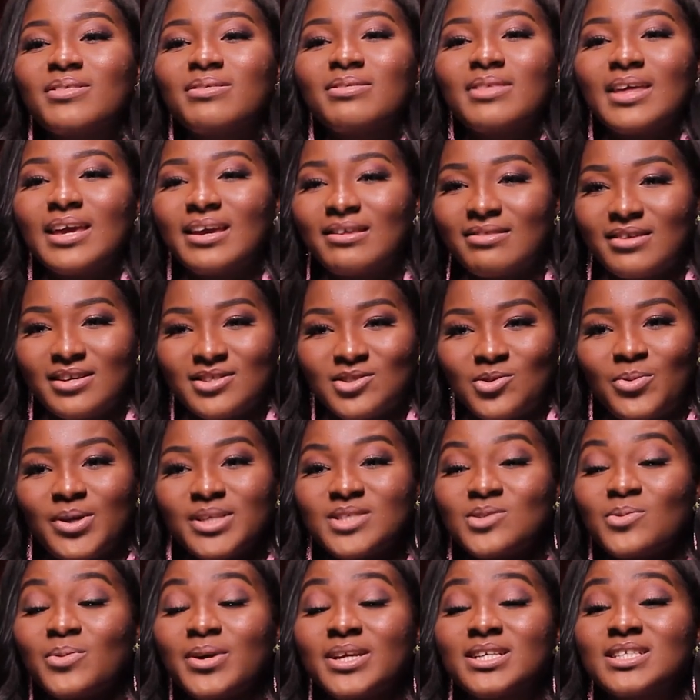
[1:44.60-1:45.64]
think there's a way
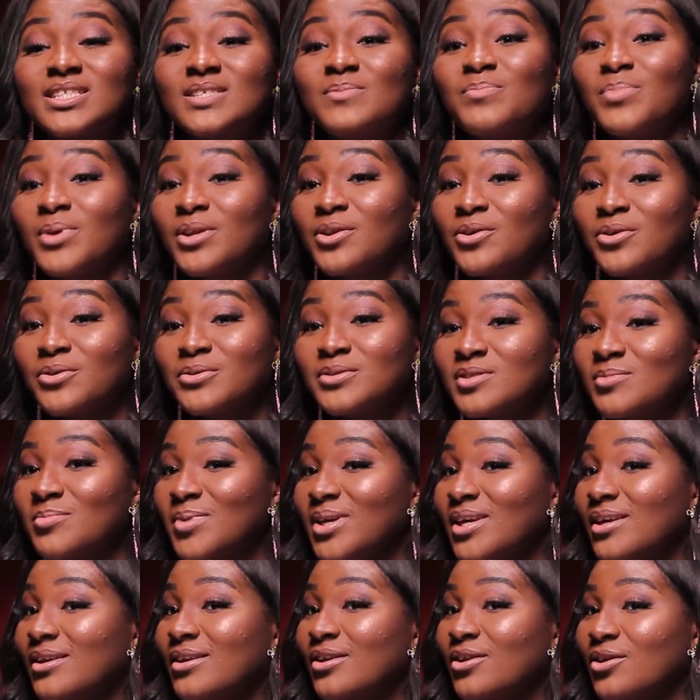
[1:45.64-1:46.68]
to wear Speedos to
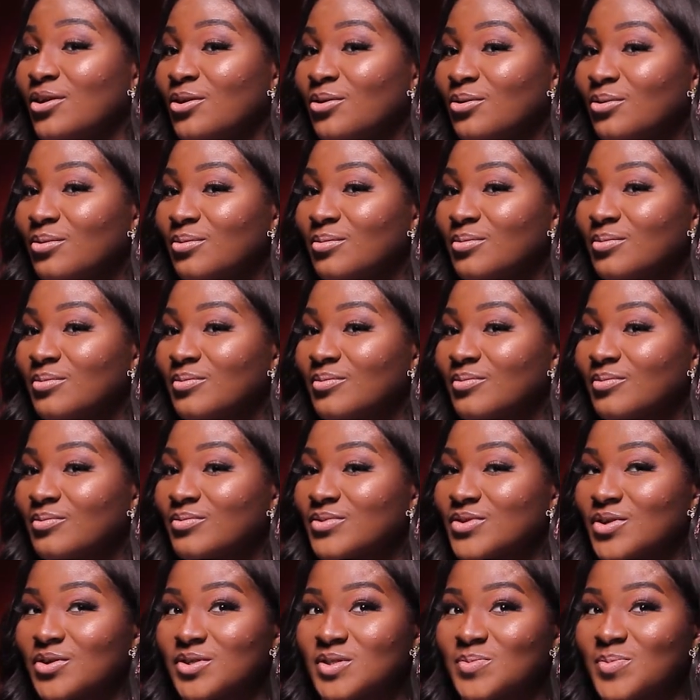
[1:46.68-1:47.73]
make it cute,
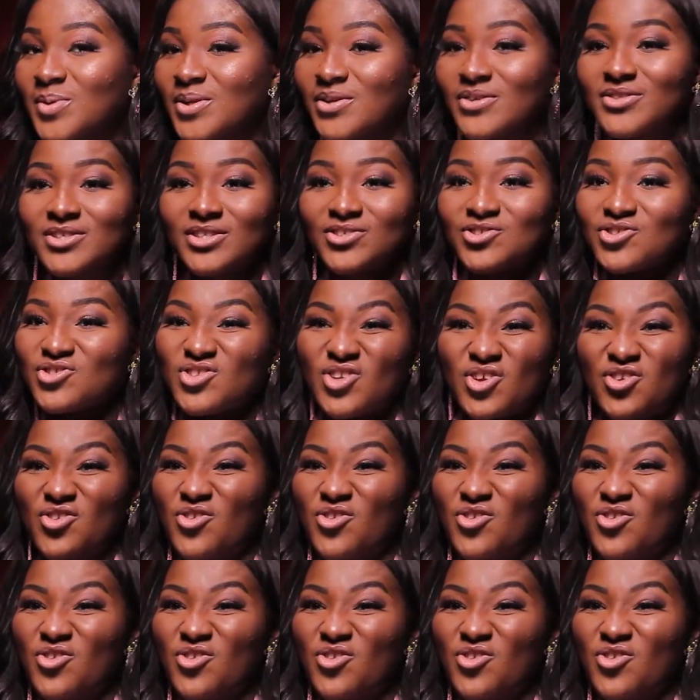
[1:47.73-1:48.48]
so Speedos are just a